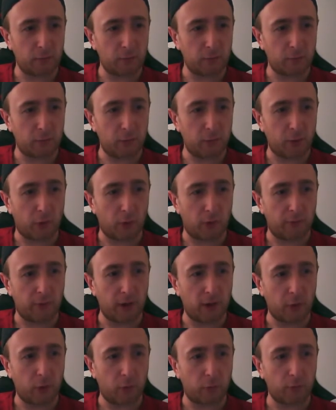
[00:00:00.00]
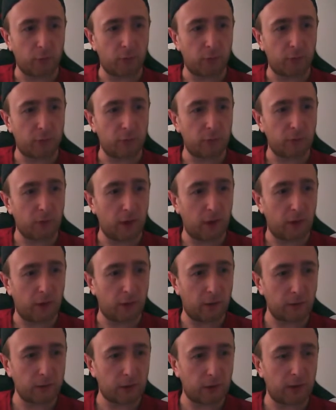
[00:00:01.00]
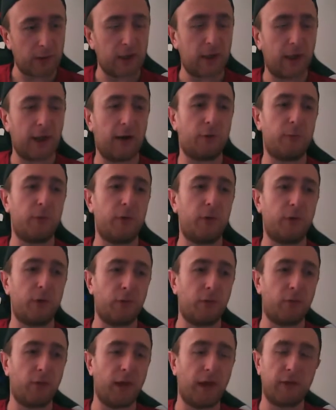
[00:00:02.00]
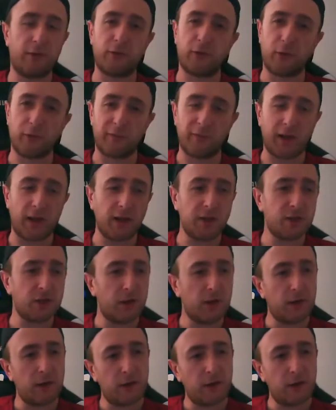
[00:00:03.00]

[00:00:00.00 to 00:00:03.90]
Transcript: would not have helped cutting it out because of that soft edge.